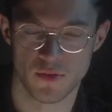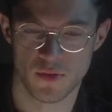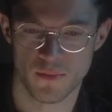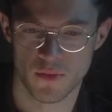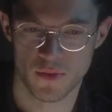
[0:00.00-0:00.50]

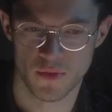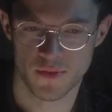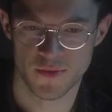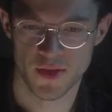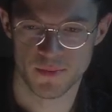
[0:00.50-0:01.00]
The
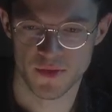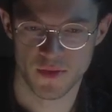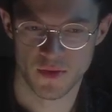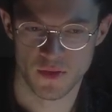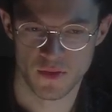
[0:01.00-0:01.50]
tips
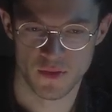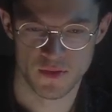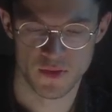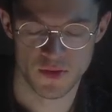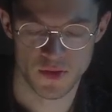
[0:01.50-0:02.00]
thing,
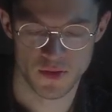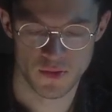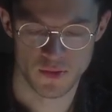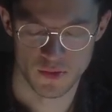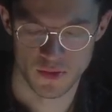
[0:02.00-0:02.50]
it's just an
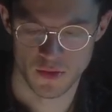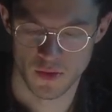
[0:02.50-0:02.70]
excuse.